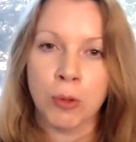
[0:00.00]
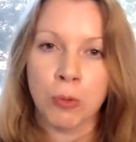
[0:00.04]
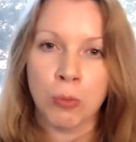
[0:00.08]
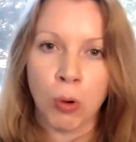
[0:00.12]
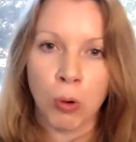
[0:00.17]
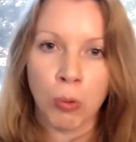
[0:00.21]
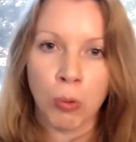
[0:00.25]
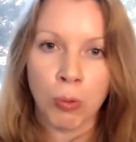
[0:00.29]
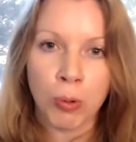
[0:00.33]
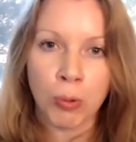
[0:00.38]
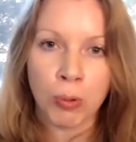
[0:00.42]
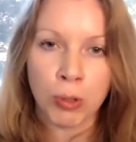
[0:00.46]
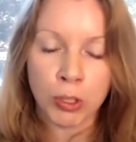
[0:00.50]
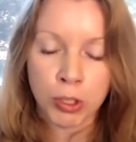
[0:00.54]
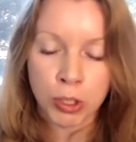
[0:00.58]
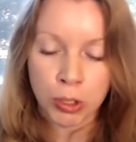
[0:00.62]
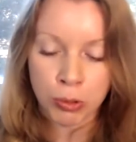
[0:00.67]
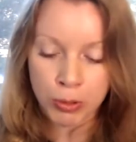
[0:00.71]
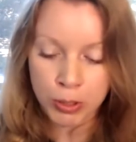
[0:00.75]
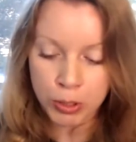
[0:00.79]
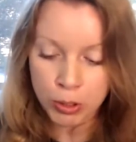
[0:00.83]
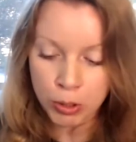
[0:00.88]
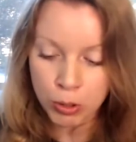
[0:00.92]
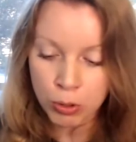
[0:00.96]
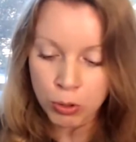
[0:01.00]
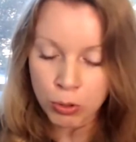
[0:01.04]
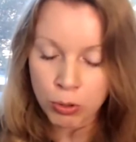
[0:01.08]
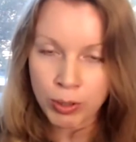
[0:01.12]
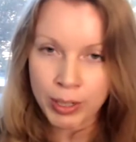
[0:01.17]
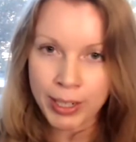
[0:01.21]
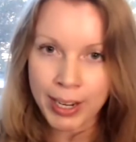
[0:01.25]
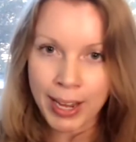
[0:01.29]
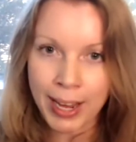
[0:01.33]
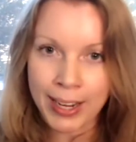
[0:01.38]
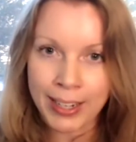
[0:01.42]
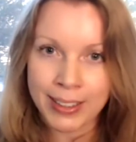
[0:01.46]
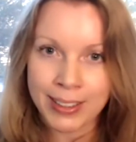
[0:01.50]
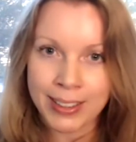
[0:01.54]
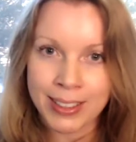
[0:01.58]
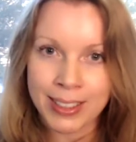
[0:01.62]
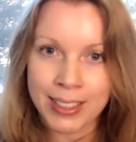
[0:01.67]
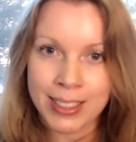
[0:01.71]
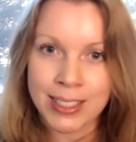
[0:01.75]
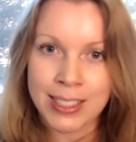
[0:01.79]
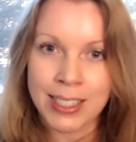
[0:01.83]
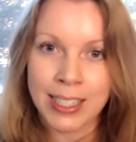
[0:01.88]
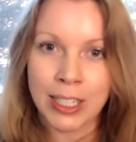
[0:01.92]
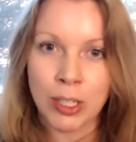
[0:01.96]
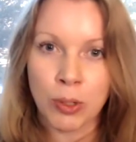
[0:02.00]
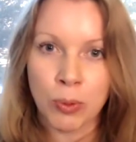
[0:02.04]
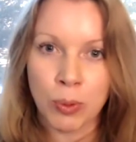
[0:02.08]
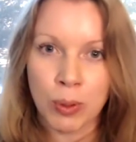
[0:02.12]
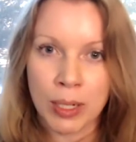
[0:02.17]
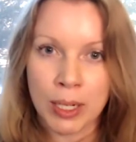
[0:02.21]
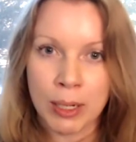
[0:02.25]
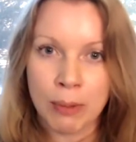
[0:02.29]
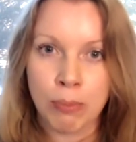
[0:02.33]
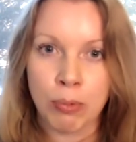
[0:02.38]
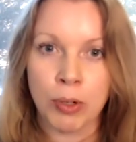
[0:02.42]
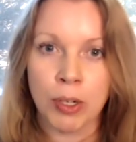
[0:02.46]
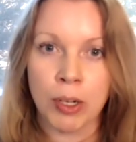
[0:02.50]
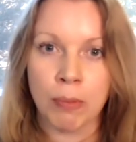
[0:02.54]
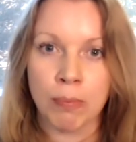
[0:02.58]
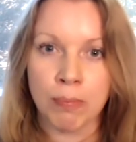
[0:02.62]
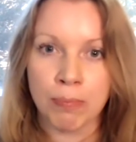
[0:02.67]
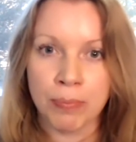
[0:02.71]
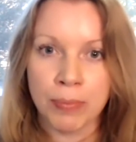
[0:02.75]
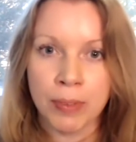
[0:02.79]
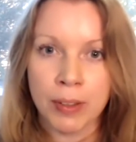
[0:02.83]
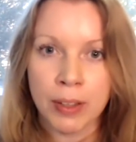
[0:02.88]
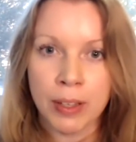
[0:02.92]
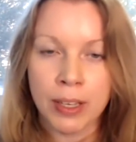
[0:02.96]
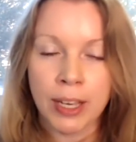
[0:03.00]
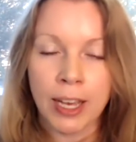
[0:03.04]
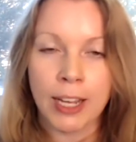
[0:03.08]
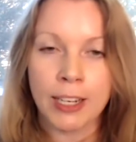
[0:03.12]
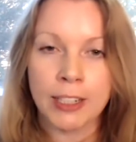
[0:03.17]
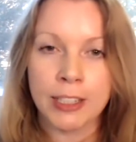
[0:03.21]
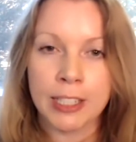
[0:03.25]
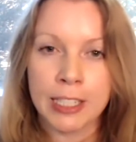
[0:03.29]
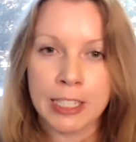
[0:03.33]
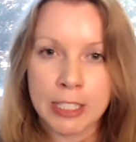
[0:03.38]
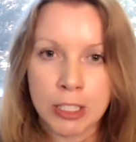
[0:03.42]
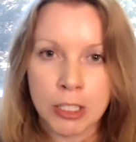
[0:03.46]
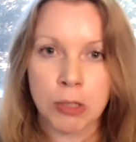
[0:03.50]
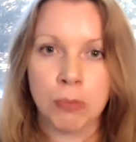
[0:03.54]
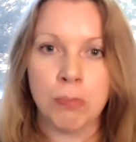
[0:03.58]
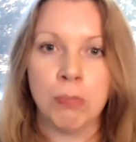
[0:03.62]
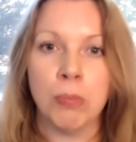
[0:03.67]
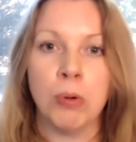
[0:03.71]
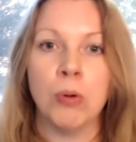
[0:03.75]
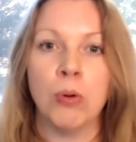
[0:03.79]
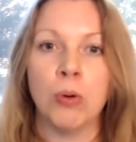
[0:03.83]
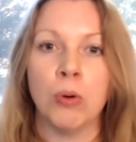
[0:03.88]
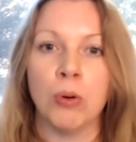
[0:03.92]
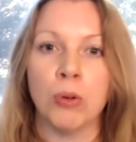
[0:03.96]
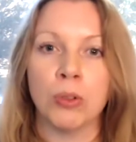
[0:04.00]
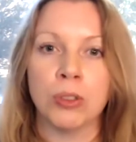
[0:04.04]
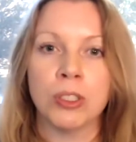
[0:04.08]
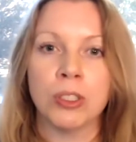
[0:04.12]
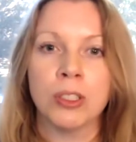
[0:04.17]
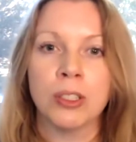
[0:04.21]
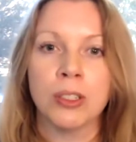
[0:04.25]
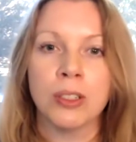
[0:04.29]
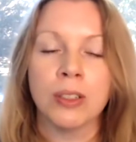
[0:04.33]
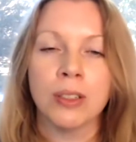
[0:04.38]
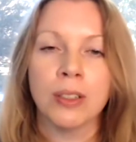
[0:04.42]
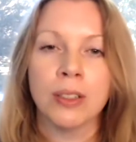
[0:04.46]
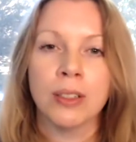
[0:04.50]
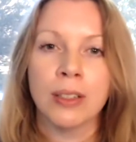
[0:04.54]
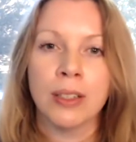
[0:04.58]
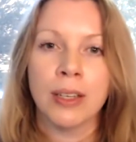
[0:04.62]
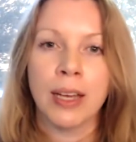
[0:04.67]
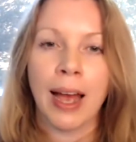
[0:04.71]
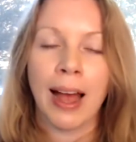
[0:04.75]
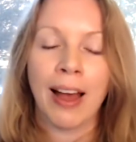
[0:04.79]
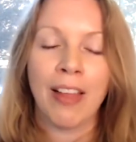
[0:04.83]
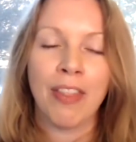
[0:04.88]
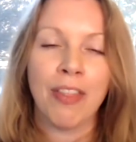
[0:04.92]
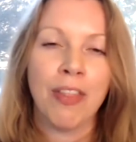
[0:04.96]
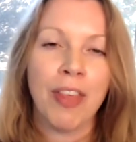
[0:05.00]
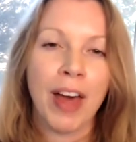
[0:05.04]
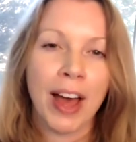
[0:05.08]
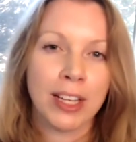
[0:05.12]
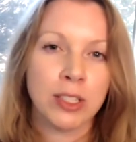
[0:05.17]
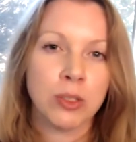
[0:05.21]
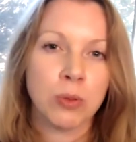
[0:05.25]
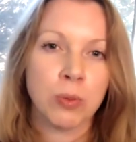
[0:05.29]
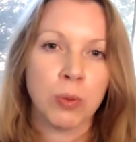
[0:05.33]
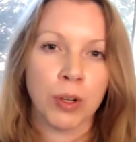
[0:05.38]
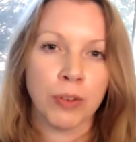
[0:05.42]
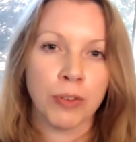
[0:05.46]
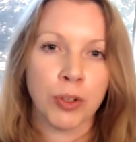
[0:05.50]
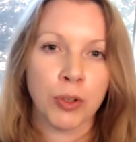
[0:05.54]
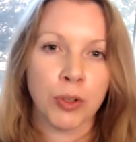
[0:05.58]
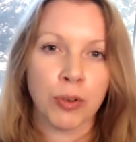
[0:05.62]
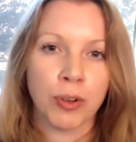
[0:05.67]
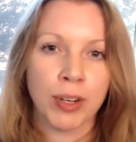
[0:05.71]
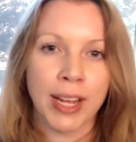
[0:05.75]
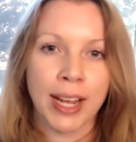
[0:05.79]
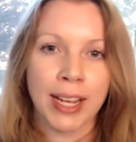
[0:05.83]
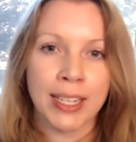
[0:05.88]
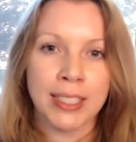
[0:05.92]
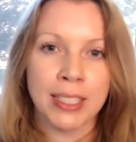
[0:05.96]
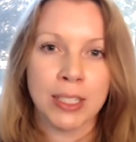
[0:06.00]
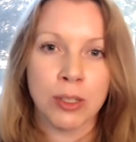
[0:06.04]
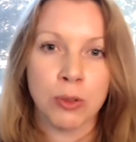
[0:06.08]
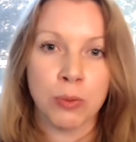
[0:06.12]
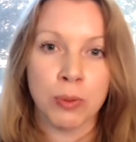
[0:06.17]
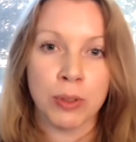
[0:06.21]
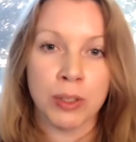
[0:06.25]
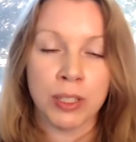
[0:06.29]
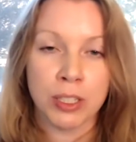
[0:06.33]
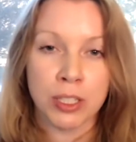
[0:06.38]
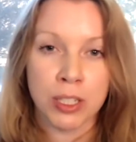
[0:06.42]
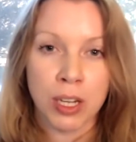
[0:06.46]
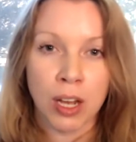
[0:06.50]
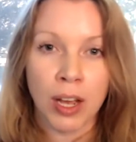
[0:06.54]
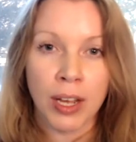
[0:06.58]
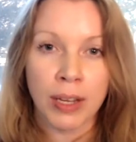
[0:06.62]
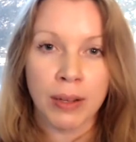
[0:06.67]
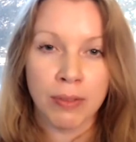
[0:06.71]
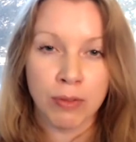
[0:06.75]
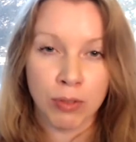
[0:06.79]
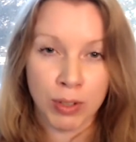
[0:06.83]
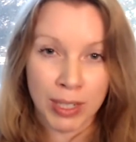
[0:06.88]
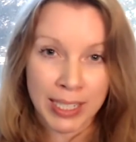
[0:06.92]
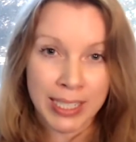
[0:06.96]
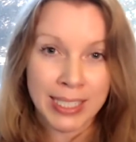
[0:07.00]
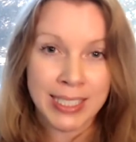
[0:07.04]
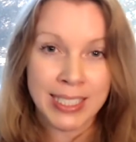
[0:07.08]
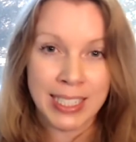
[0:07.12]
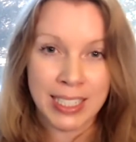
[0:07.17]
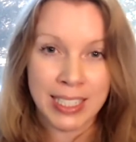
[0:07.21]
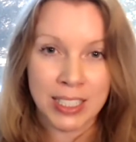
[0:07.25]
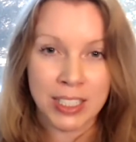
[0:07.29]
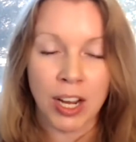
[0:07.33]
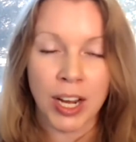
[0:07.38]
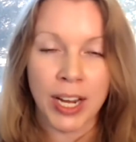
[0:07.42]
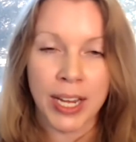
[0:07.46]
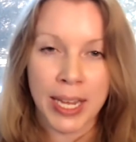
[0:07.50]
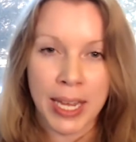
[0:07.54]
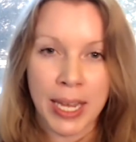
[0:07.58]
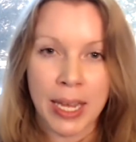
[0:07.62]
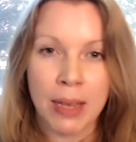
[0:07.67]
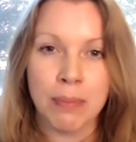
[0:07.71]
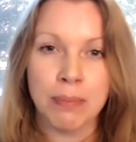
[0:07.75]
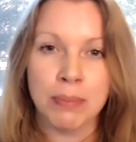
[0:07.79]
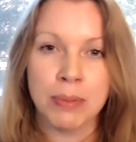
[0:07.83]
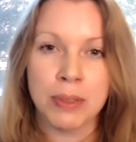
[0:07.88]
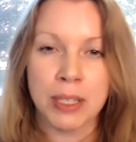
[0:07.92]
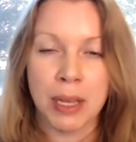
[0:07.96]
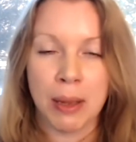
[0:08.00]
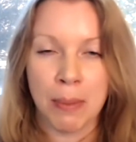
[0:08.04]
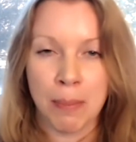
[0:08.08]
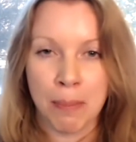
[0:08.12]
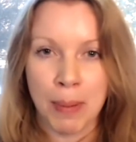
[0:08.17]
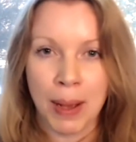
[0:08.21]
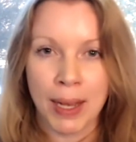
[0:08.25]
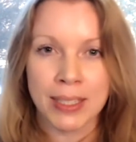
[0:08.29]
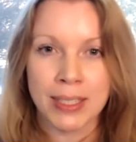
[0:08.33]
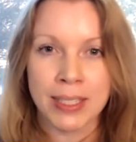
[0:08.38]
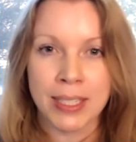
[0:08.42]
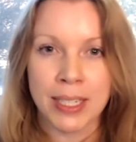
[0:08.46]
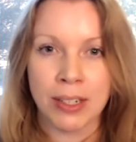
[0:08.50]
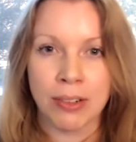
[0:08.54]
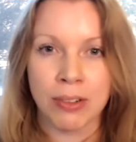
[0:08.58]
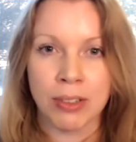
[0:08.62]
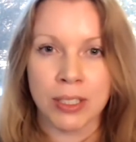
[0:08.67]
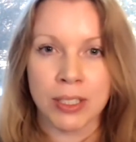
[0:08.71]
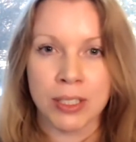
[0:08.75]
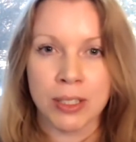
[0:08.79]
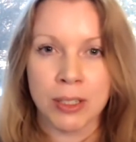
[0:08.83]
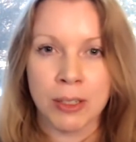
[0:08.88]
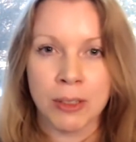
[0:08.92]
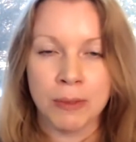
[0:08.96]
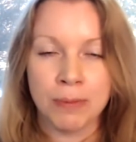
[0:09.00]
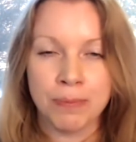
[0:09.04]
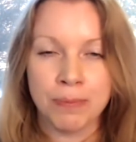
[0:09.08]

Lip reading: What we want to do is create this equilibrium and this support. And that's what I've created with the releasing tight hips and back series.